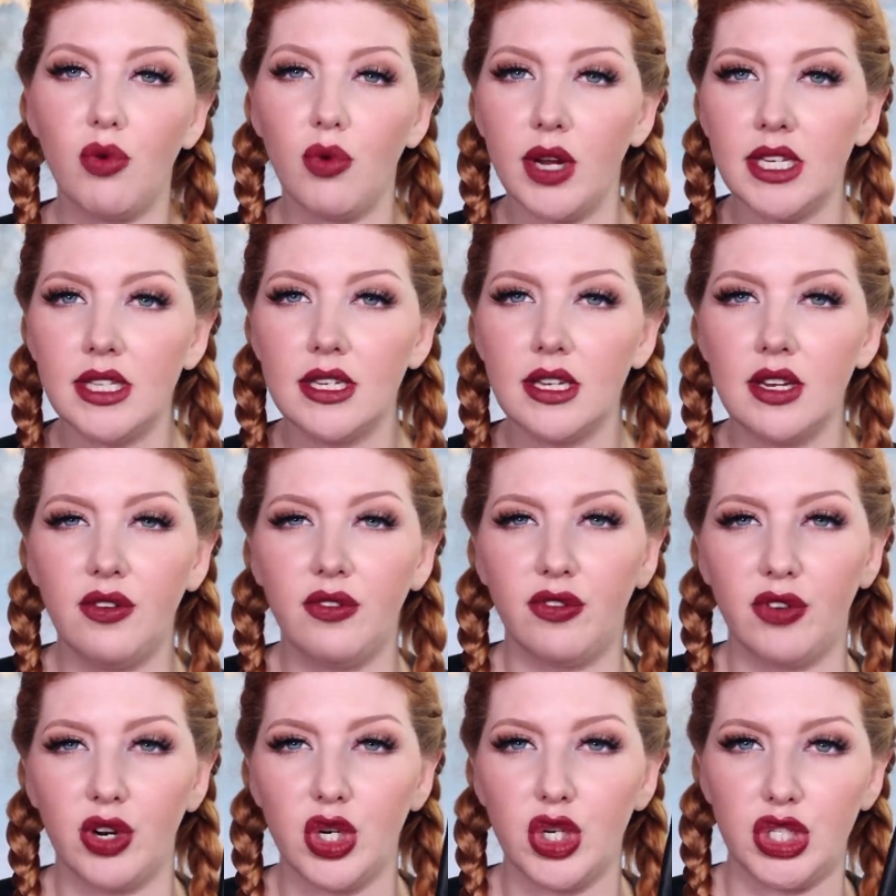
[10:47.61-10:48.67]
pointed
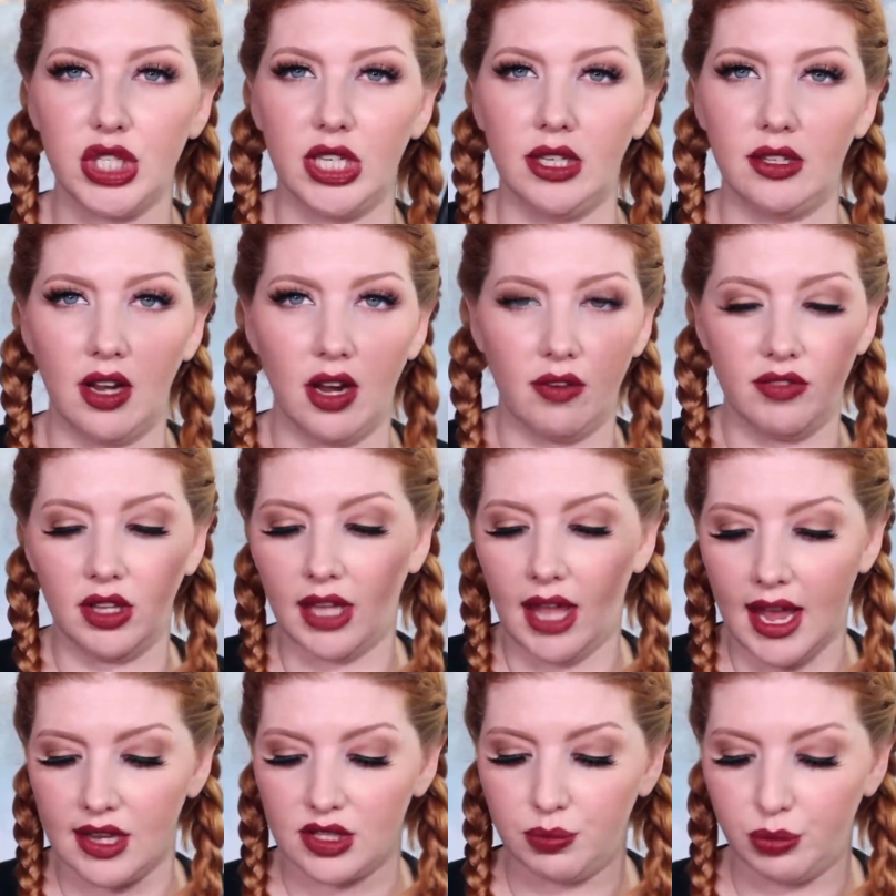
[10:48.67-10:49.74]
version of the
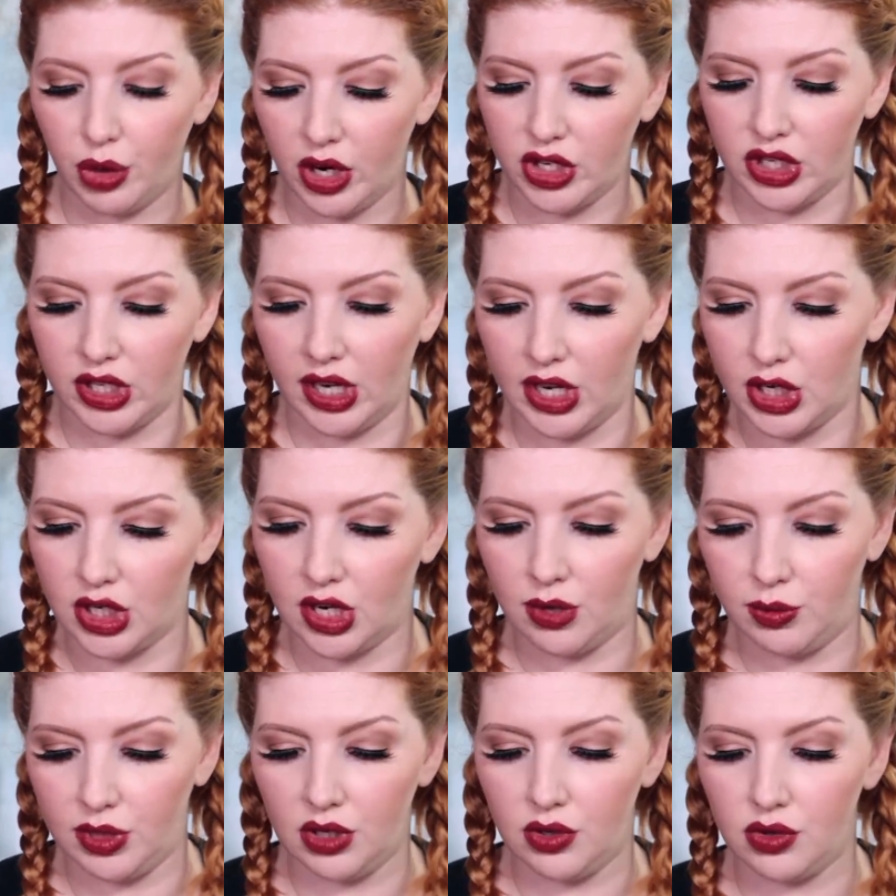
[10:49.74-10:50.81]
last brush that I
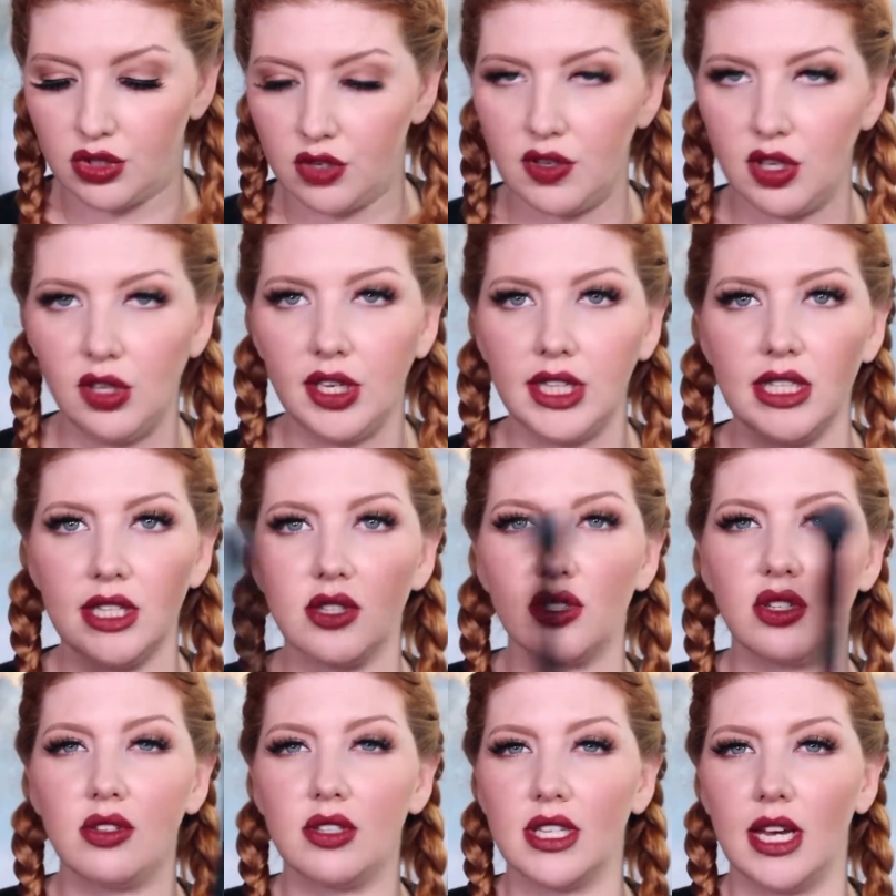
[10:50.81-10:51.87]
shared with you. So if you look at these
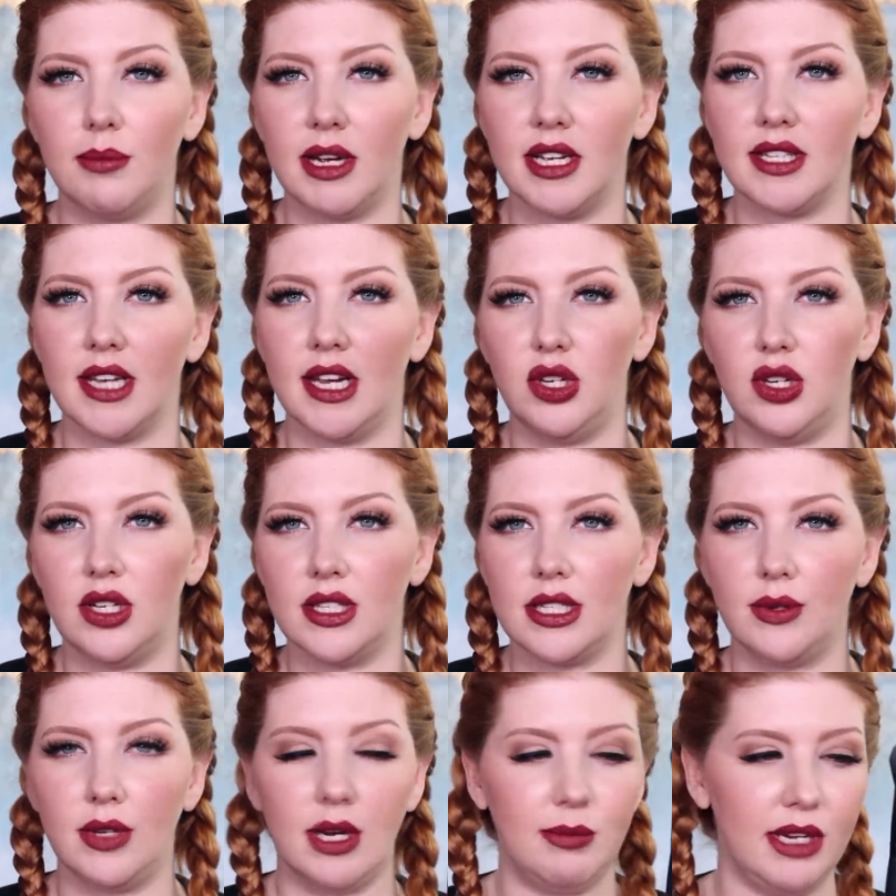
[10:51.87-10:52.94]
two side by side, you can
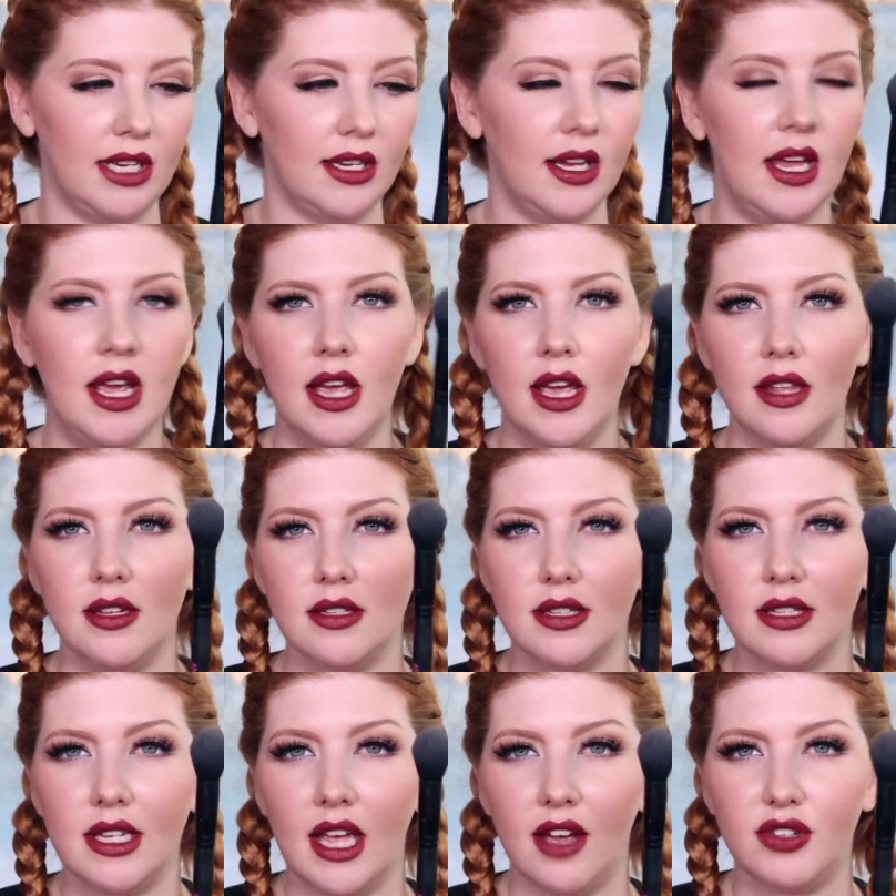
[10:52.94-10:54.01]
see what I mean. This
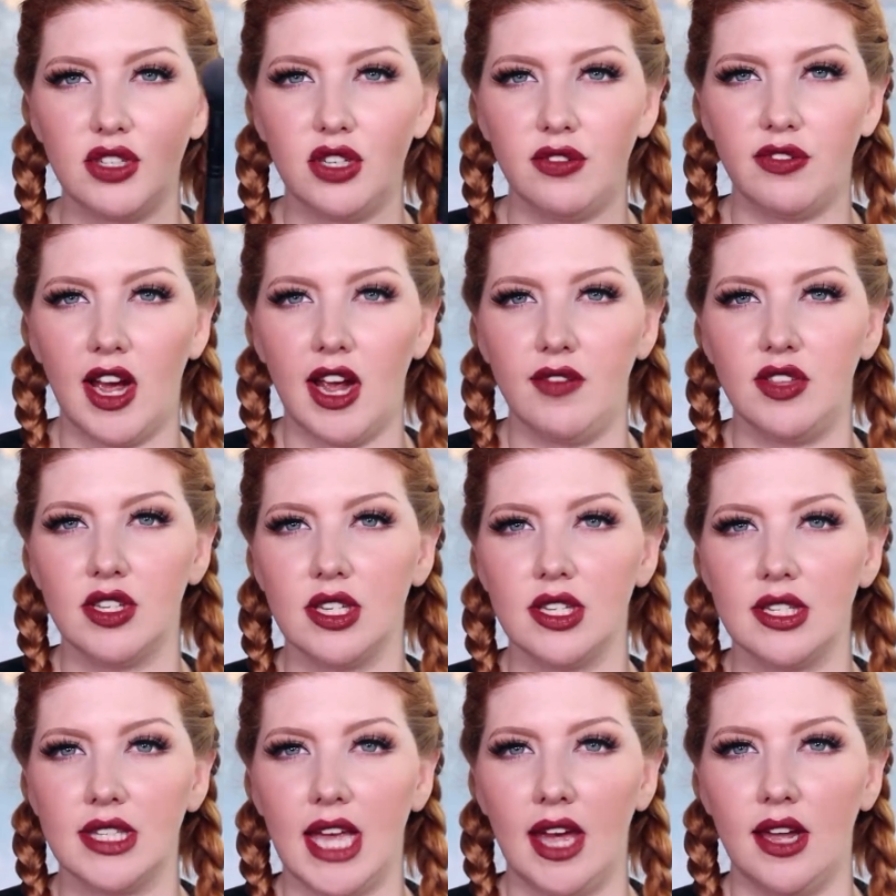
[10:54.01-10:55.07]
is the F25. This
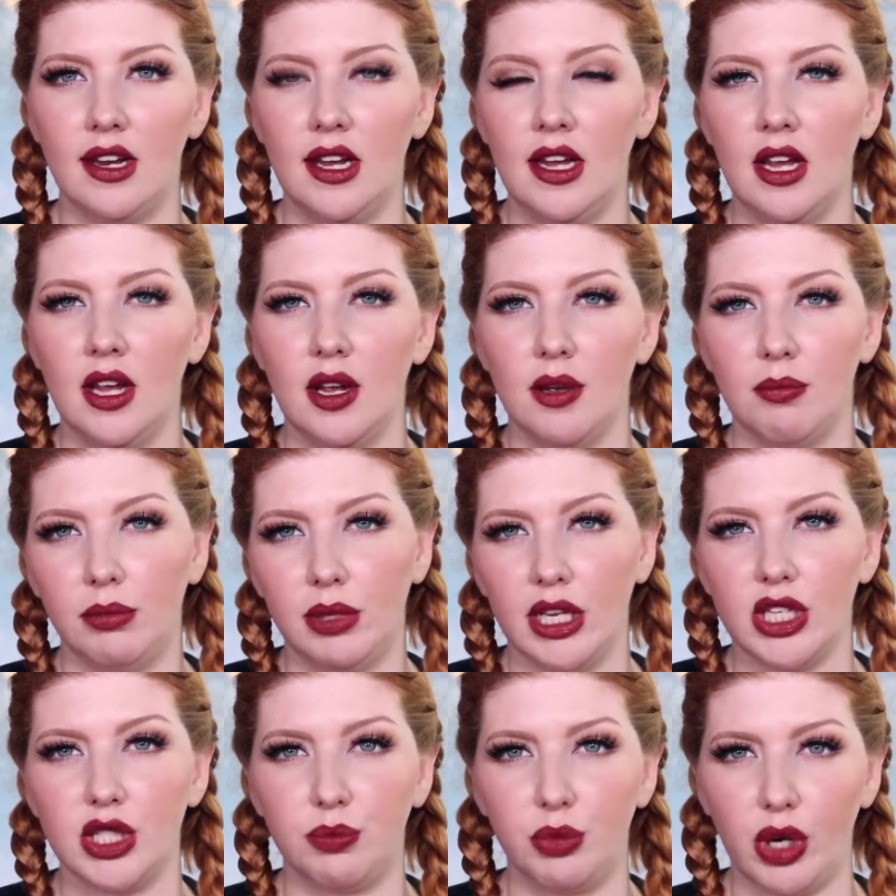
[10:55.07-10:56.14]
is that
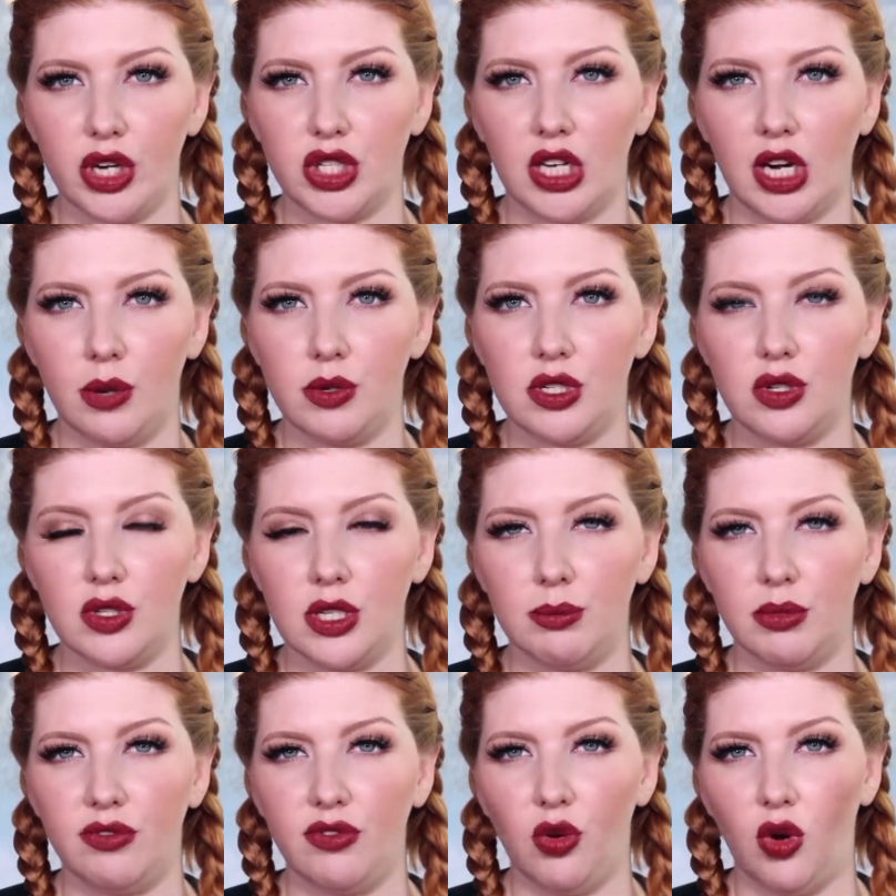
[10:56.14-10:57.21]
blush brush that I was
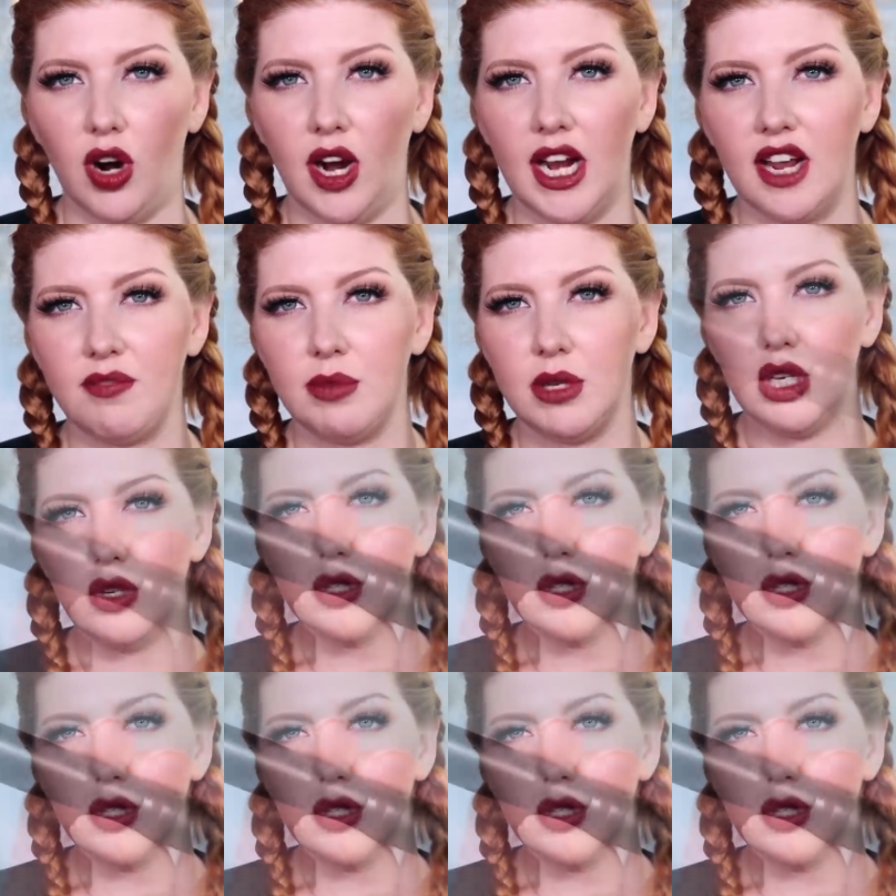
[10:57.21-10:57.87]
using before. And I've been